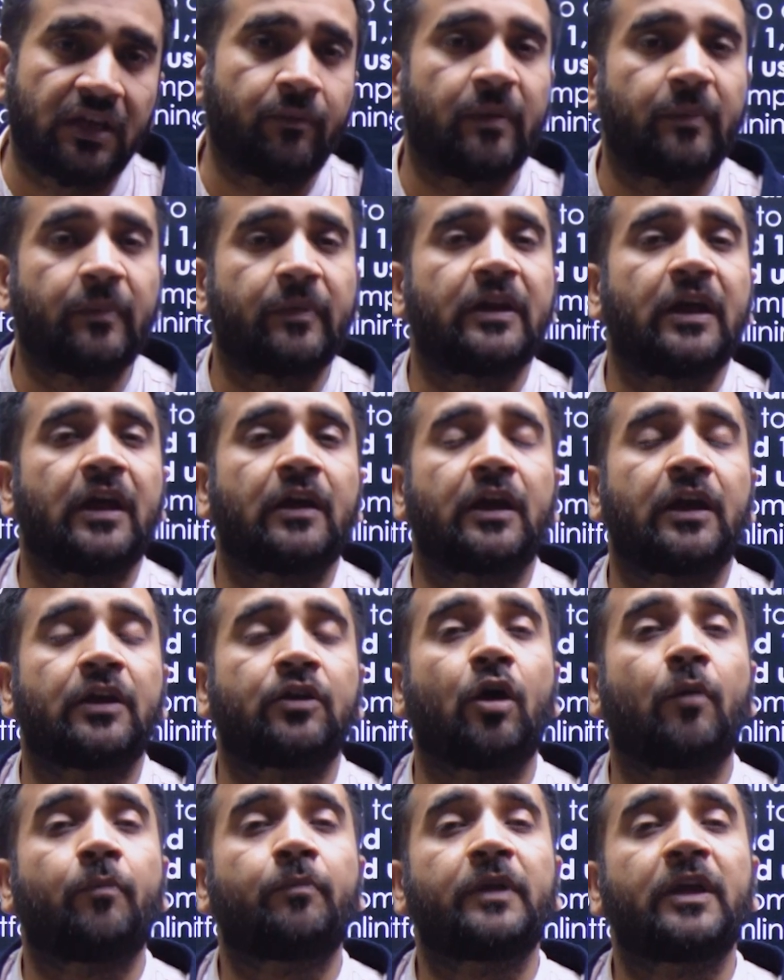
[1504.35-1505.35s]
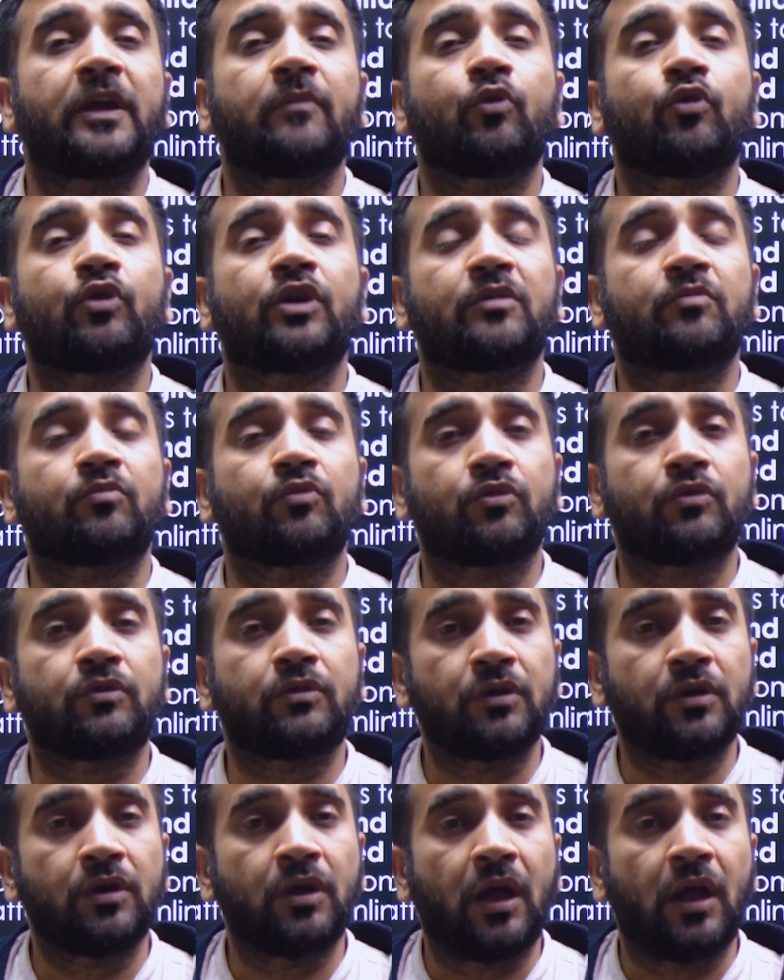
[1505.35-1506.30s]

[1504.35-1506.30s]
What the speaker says: people are adopting more and more,